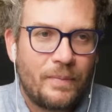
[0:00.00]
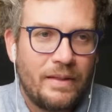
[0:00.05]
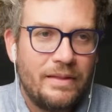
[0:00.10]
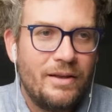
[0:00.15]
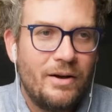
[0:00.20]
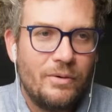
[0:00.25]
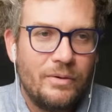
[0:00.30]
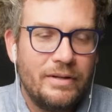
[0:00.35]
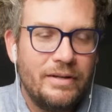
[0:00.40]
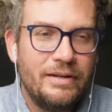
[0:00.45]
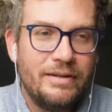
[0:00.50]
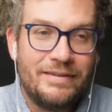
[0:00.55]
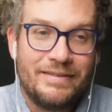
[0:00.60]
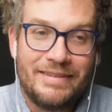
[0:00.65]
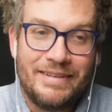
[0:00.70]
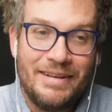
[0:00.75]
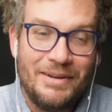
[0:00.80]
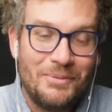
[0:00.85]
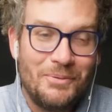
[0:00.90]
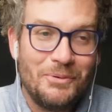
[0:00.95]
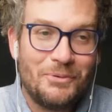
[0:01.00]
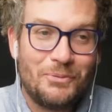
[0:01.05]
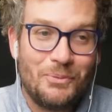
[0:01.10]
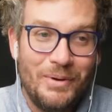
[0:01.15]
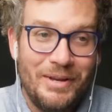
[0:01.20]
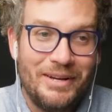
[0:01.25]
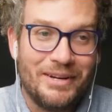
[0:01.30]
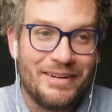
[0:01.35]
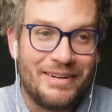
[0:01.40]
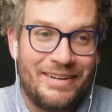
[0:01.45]
no, it is. It was
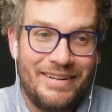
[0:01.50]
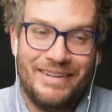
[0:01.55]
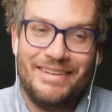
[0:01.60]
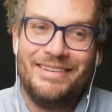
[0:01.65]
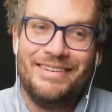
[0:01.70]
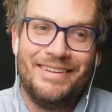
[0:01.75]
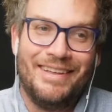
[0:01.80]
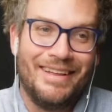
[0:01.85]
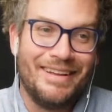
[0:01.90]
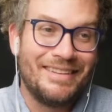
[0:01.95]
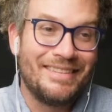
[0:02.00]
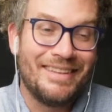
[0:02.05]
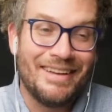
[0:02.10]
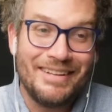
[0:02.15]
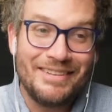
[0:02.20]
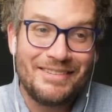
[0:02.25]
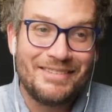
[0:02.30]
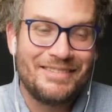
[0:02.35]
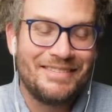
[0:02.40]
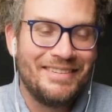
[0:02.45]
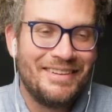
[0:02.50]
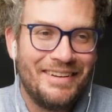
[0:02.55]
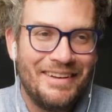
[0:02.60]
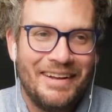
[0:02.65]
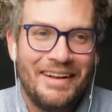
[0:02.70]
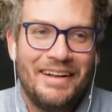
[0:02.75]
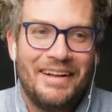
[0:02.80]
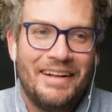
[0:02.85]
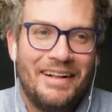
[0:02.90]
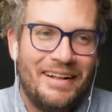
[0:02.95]
weird.
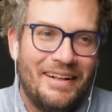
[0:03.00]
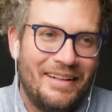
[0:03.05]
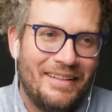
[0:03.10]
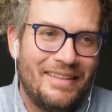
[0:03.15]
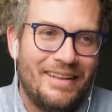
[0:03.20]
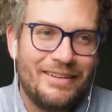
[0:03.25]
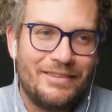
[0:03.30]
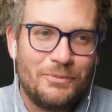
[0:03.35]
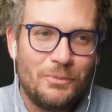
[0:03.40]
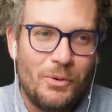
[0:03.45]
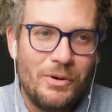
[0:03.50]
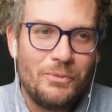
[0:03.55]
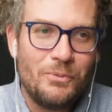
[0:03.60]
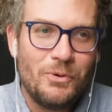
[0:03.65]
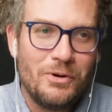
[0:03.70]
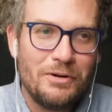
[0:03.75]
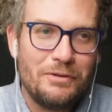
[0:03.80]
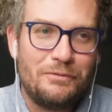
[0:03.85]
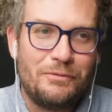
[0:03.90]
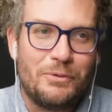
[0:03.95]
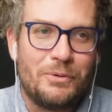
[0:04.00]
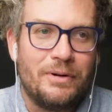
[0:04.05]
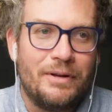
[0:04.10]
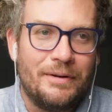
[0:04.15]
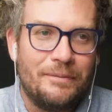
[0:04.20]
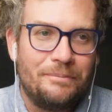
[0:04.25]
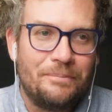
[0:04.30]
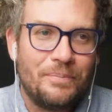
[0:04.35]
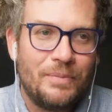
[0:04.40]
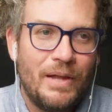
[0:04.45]
That's one word for it.
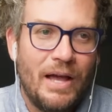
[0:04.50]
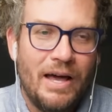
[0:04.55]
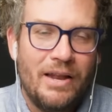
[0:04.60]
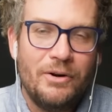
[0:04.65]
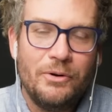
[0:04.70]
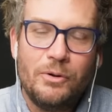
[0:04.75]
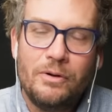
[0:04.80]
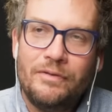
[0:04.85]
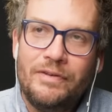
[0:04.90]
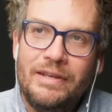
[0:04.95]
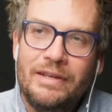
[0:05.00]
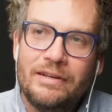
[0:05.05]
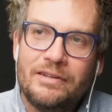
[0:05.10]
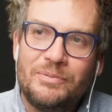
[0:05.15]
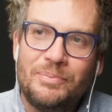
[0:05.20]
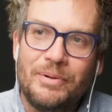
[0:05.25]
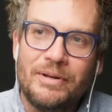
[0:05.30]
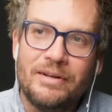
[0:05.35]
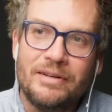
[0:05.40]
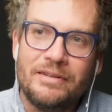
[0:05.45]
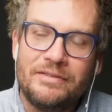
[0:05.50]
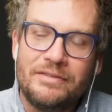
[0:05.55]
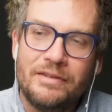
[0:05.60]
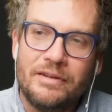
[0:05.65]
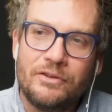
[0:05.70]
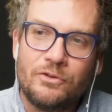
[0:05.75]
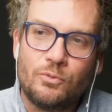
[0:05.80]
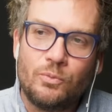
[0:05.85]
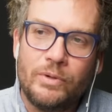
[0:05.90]
Yeah. I don't know if he experienced it as